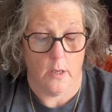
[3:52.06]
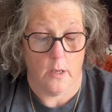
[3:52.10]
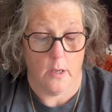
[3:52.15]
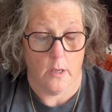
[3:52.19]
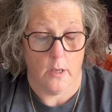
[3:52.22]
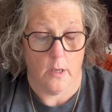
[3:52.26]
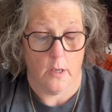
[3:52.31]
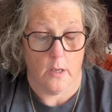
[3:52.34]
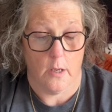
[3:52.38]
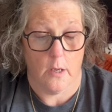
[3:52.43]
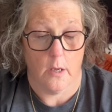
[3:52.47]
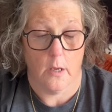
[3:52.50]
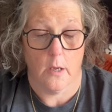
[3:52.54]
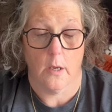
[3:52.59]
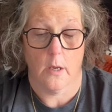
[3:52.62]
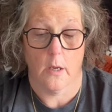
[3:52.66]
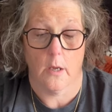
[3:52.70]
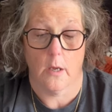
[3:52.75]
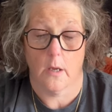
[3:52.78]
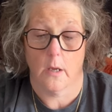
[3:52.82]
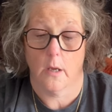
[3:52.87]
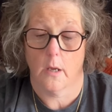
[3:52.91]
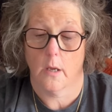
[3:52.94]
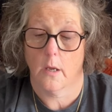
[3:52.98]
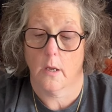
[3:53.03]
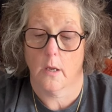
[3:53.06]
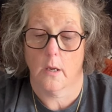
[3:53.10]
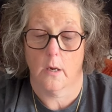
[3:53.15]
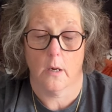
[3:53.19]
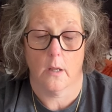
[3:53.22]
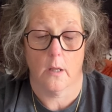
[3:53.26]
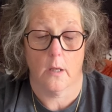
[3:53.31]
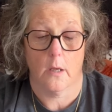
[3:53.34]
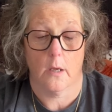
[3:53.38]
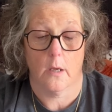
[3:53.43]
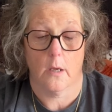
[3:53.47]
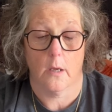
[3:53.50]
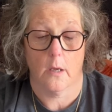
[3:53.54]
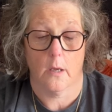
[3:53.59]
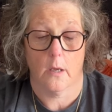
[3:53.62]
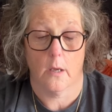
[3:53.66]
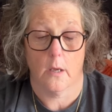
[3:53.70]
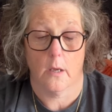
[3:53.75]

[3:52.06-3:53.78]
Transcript: Nothing is said.